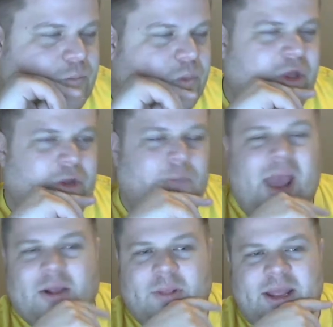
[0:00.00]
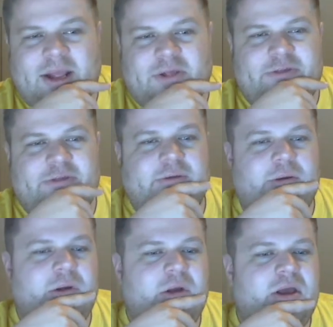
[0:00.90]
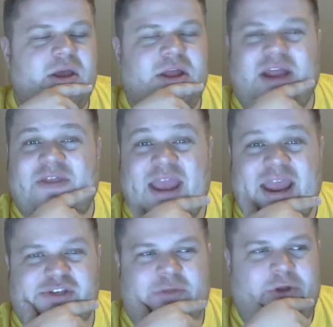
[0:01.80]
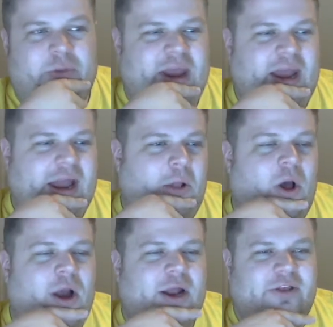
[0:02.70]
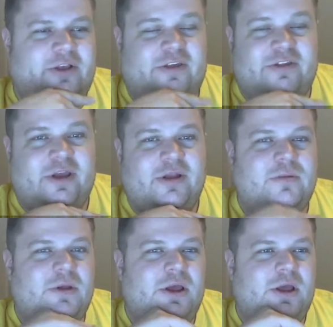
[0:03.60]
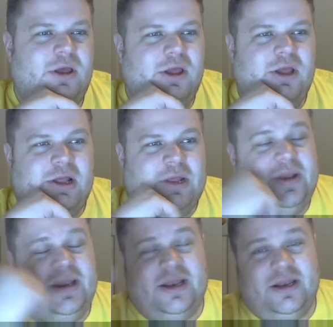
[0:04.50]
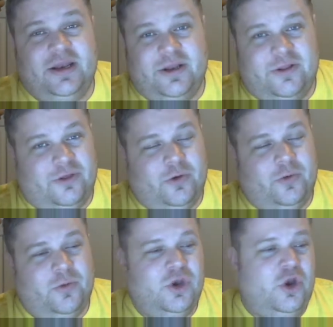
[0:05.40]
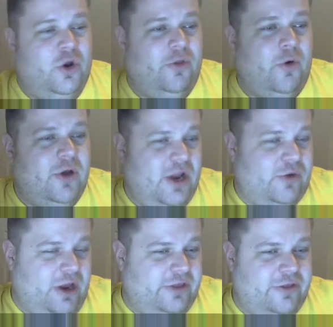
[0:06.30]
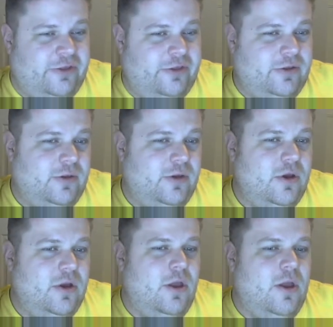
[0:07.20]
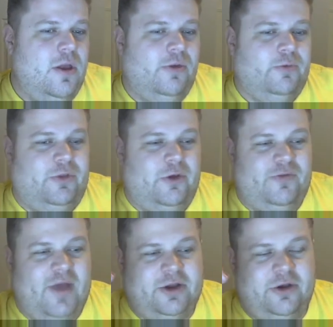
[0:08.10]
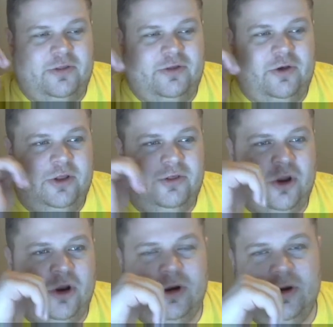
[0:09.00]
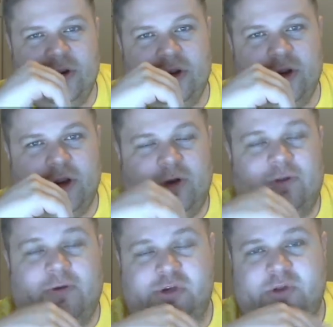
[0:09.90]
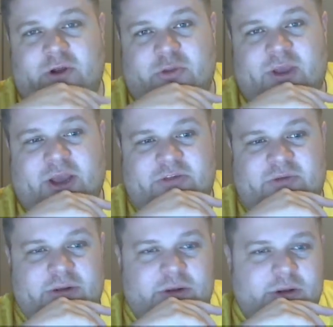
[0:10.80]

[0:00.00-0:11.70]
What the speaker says: Backlinks and the age of the domain, how long it's existed. So your authority increases with those factors, and so does your search results because of it.